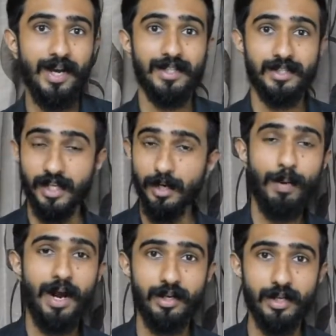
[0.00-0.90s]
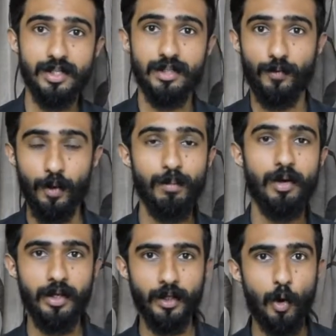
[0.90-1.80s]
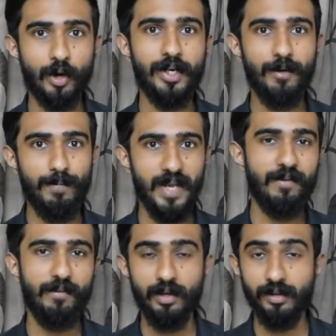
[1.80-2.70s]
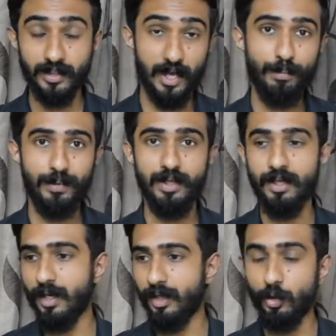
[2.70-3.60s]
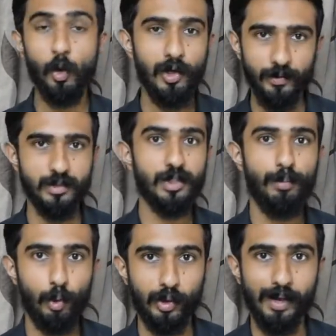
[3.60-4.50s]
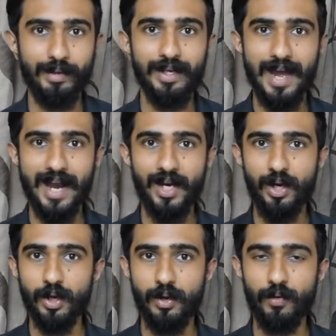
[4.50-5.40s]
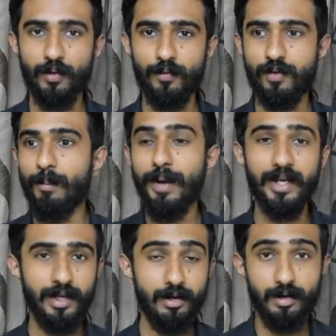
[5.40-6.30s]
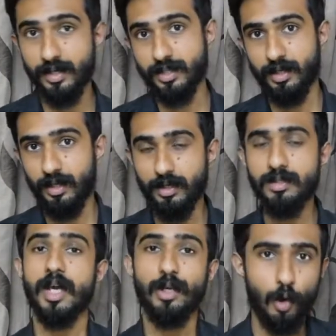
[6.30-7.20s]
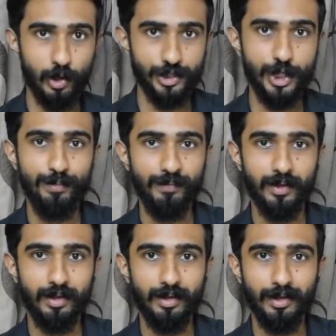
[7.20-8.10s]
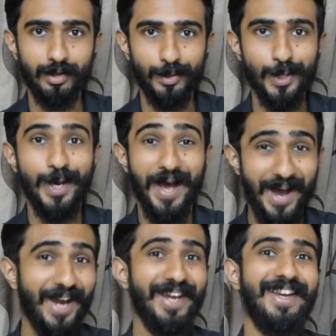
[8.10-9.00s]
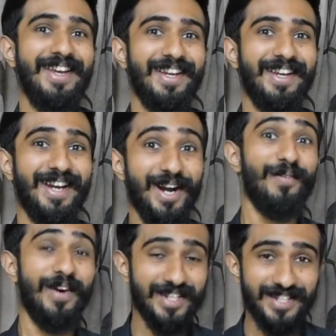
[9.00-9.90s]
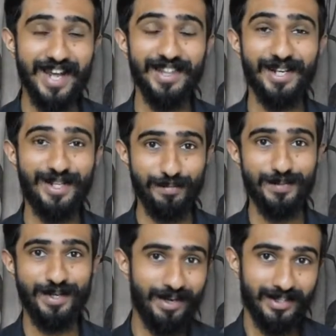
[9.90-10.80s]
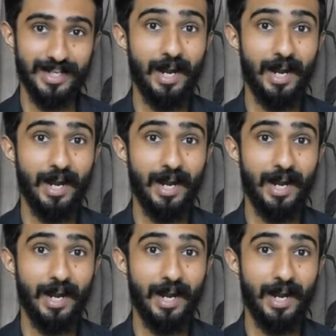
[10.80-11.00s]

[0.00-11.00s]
Second part is from learning cognitive behavioral therapy, neurolinguistic programming, and from my interest in psychology, I kind of understand their tips and tricks.